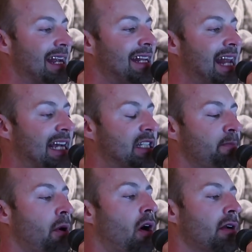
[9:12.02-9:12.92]

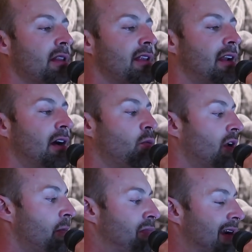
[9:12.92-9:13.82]
Next point that I
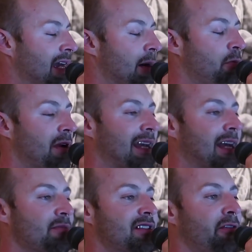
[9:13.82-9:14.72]
want to bring up when it
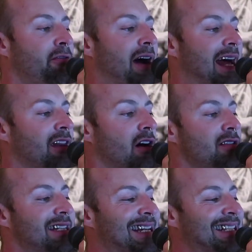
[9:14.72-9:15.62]
comes to fat
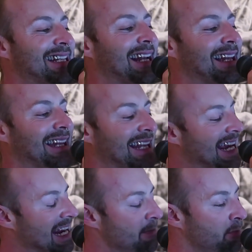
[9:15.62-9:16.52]
loss is
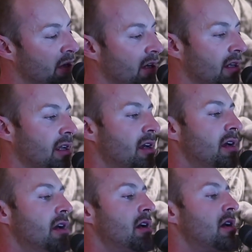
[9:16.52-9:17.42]
clean burn.
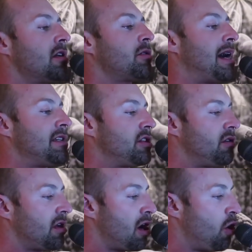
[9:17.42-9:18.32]
So as
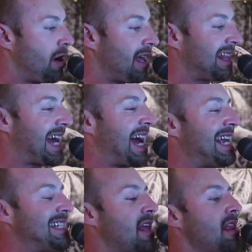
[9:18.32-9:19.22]
you know, that
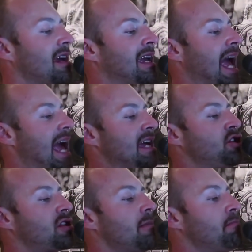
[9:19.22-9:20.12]
is the
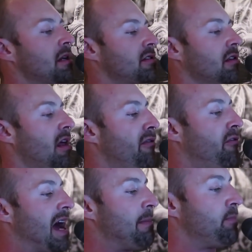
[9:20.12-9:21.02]
Kaged Muscle
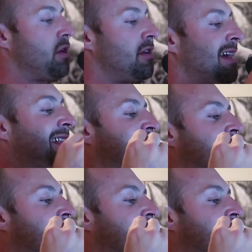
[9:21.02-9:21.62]
fat burner